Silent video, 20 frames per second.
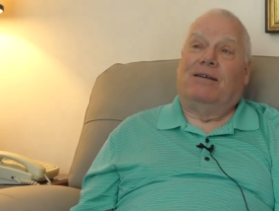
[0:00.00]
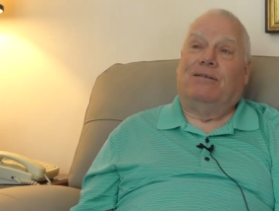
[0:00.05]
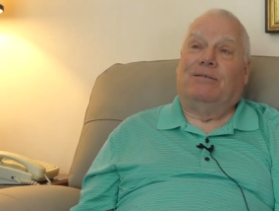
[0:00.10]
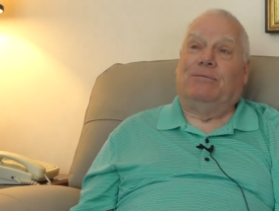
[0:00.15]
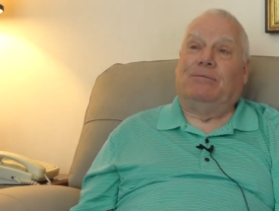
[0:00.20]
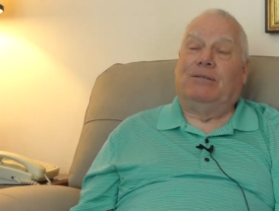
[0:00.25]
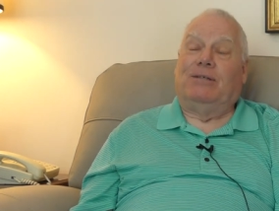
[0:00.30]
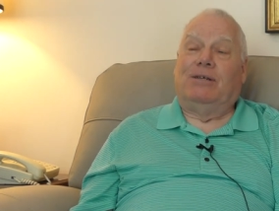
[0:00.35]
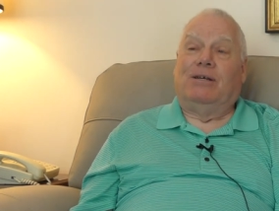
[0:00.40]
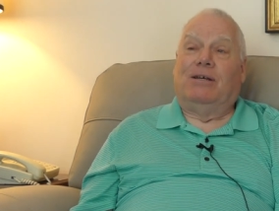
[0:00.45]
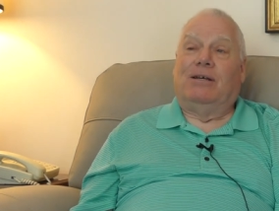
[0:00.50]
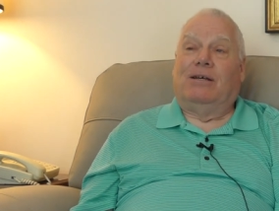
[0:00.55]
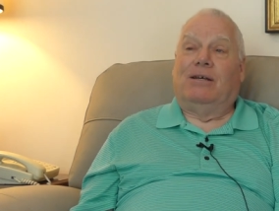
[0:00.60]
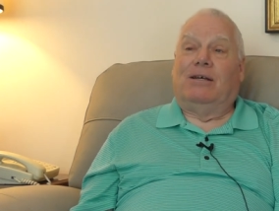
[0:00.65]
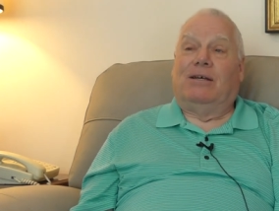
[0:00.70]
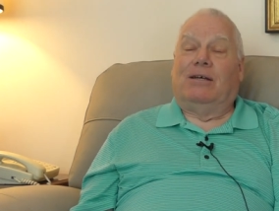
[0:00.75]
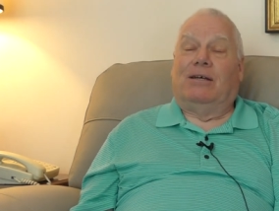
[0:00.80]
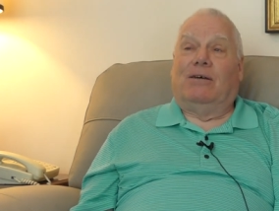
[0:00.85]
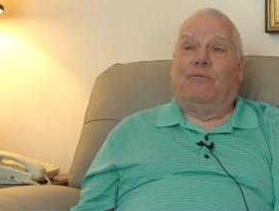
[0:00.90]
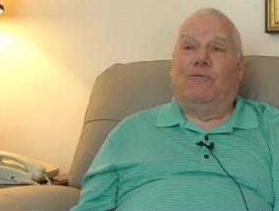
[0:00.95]
and
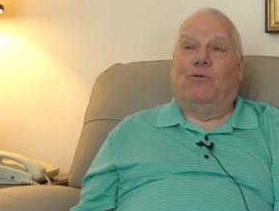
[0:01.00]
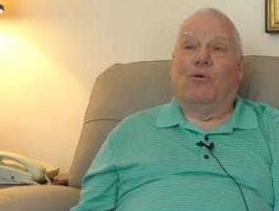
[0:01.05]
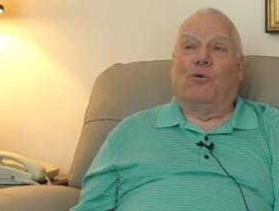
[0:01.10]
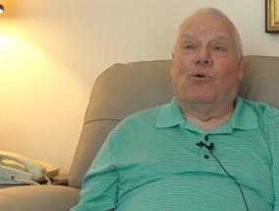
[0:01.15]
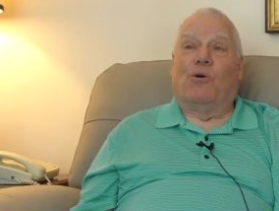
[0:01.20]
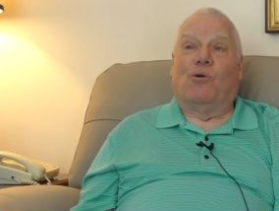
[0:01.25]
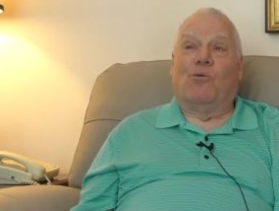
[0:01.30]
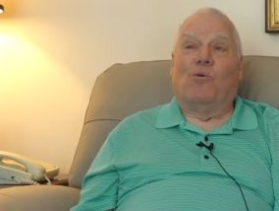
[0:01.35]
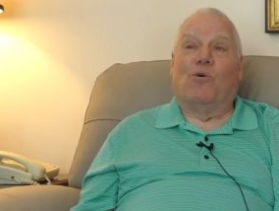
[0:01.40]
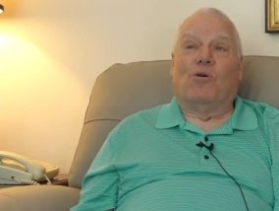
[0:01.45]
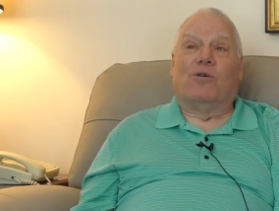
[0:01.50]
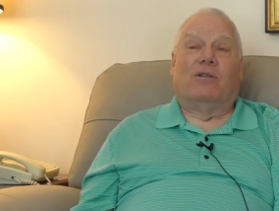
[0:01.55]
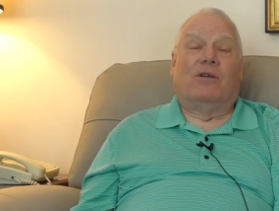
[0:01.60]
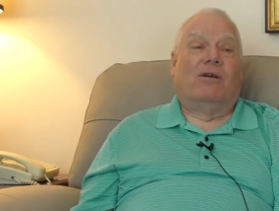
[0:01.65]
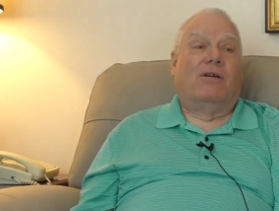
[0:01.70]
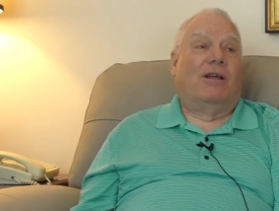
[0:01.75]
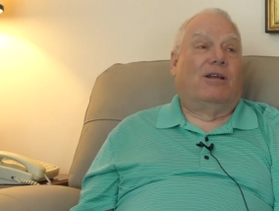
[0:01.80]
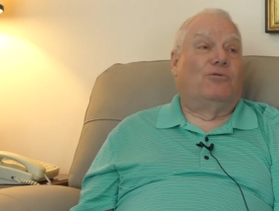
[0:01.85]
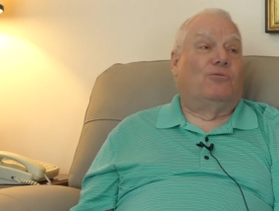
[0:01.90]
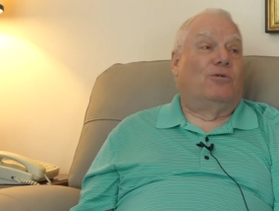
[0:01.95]
if you are going to work
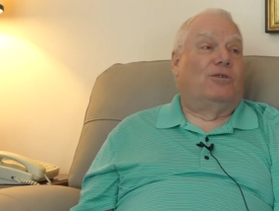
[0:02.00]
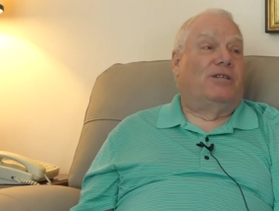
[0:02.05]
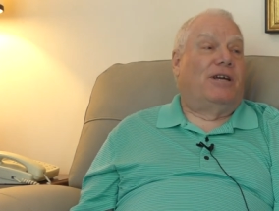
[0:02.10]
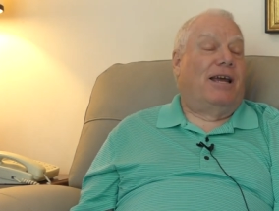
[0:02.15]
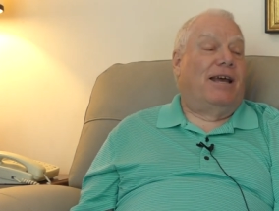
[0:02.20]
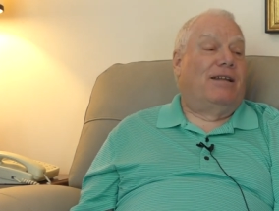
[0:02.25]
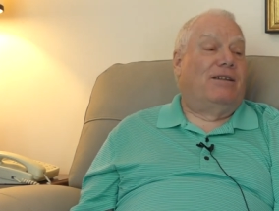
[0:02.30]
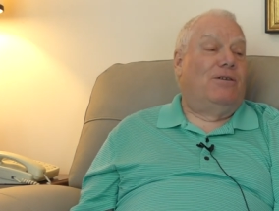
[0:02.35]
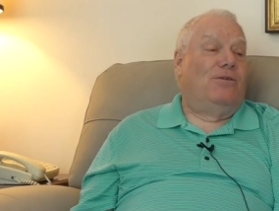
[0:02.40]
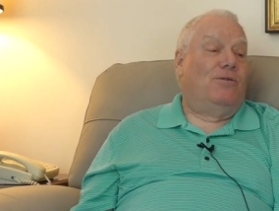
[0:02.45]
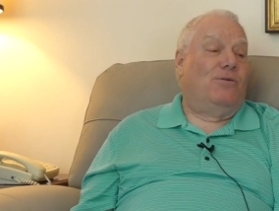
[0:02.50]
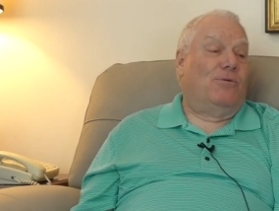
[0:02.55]
there, that's what you had